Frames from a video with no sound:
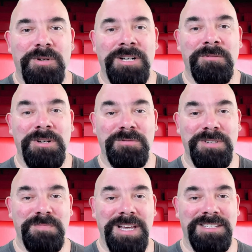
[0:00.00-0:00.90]
which
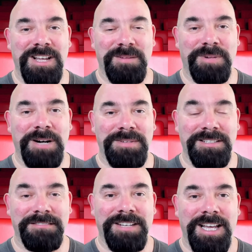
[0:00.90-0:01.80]
was based on the premise
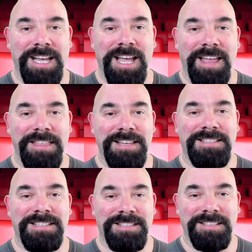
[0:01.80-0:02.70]
of
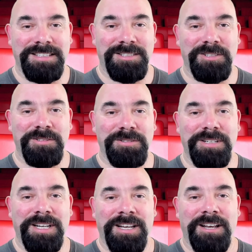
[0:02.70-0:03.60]
this
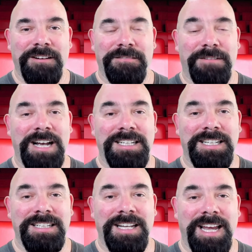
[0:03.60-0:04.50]
dude
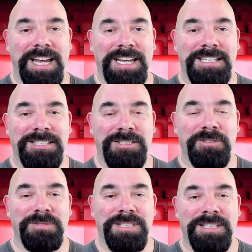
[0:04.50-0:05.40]
finding a
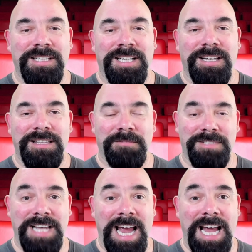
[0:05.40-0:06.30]
suit that
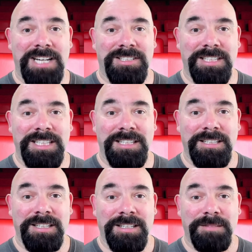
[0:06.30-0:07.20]
was actually
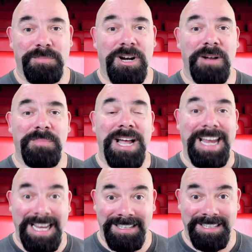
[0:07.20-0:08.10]
brought by
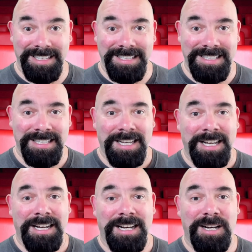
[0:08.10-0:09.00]
aliens,
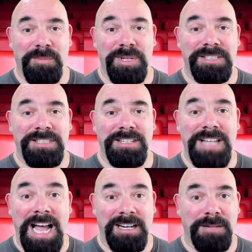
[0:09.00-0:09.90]
but did
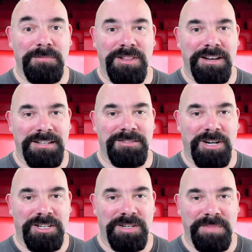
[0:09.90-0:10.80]
not come with an
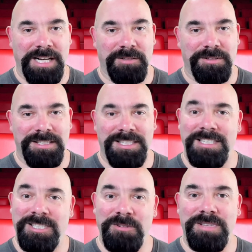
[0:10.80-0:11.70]
instruction manual. And it's a
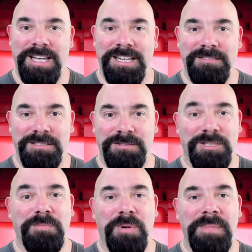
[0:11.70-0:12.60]
suit that gives you
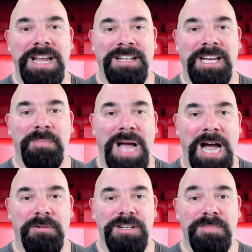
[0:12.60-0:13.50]
Superman-like
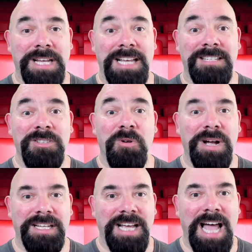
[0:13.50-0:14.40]
powers, but he has no
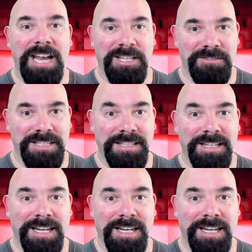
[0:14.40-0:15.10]
idea how to use it.